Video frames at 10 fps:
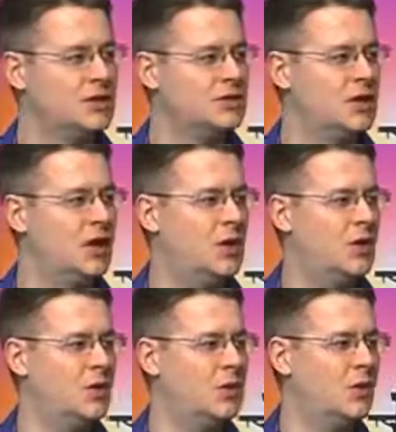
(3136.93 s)

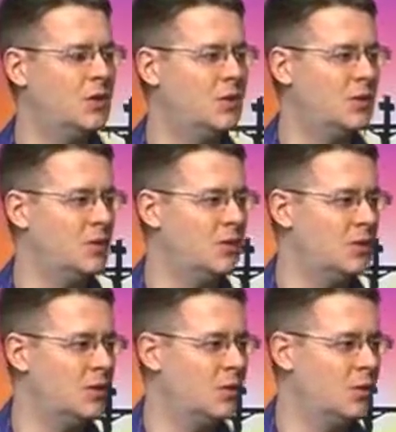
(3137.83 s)
So
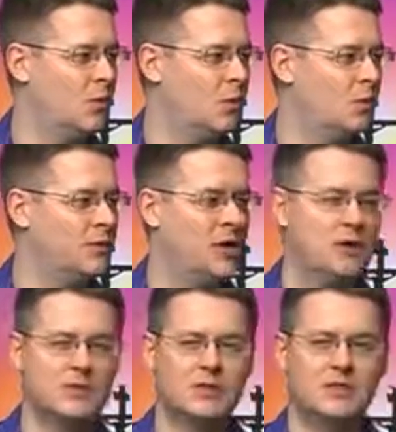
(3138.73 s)

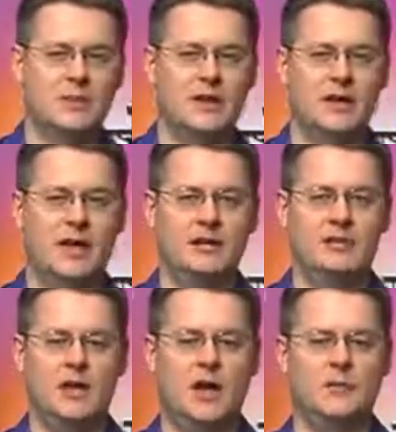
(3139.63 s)
notice what Shabir
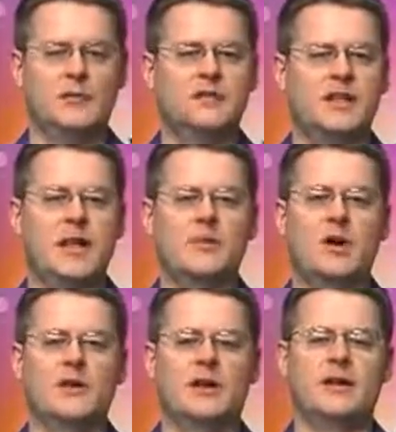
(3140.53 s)
does. Oh, see, they
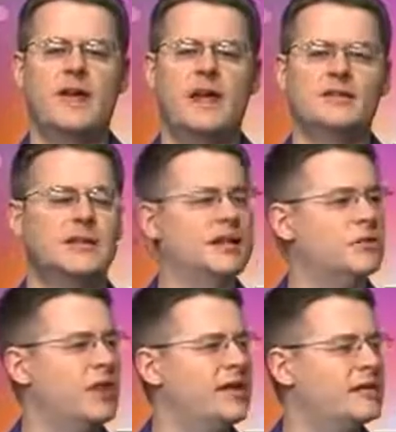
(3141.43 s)
broke their legs,
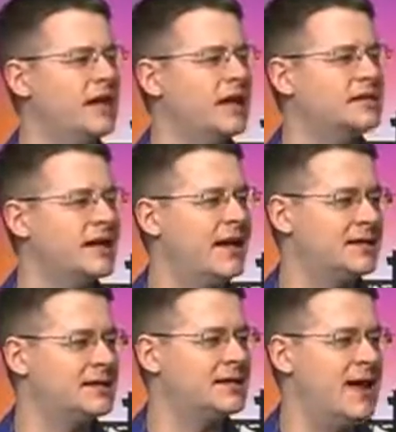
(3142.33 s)
and you break the legs to
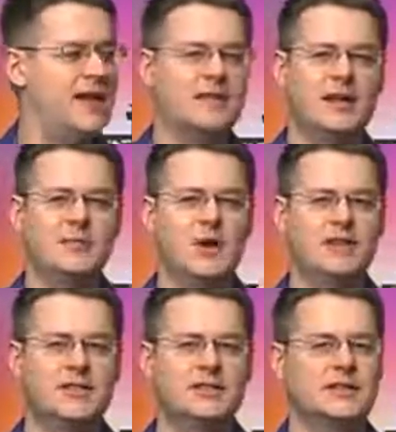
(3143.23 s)
hasten death. They didn't
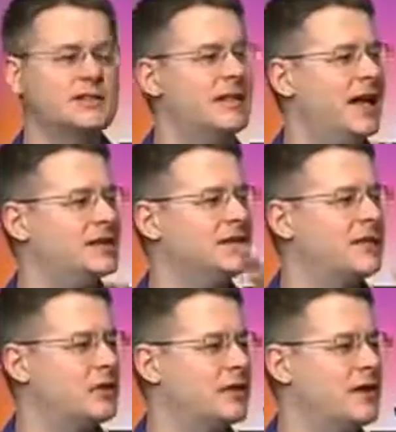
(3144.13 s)
break Jesus' legs,
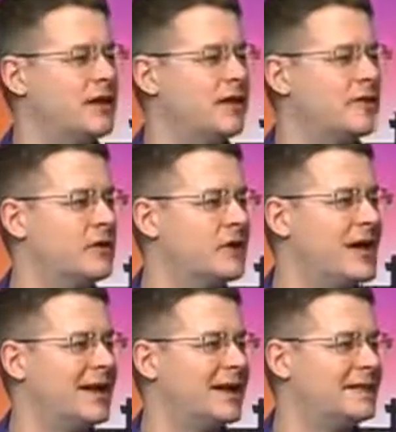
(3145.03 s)
therefore they're not, therefore
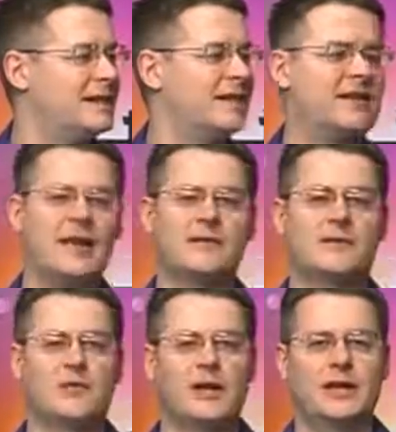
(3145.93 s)
they're not hastening the
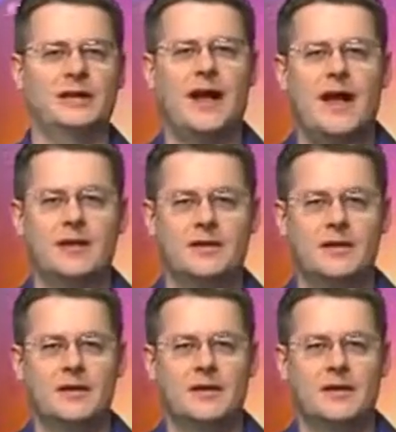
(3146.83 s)
death, therefore he didn't die.